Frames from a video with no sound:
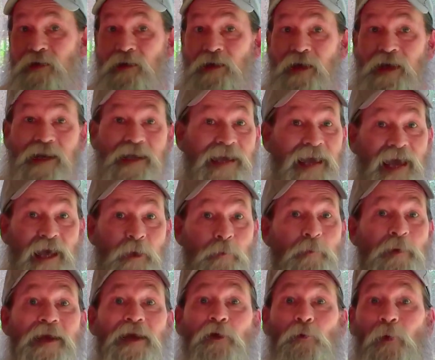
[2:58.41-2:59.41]
And again,
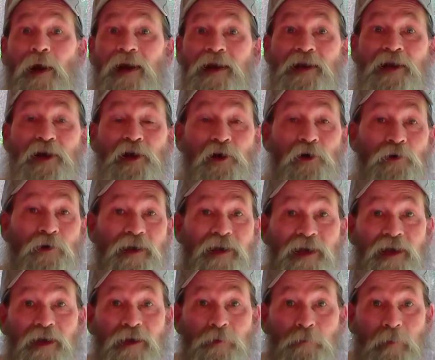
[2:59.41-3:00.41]
being right here
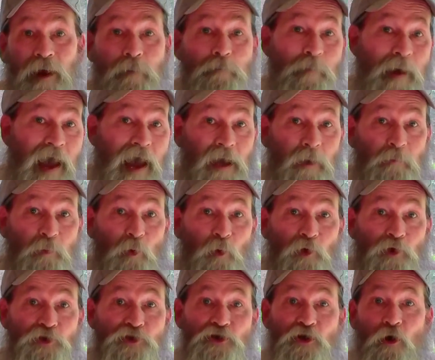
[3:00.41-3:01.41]
in my back
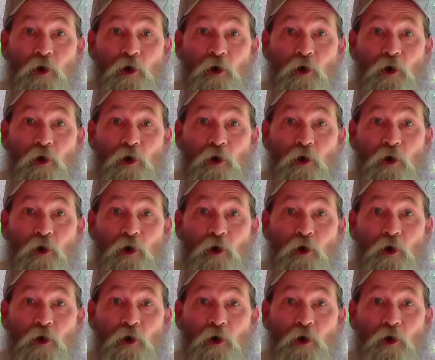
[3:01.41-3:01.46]
porch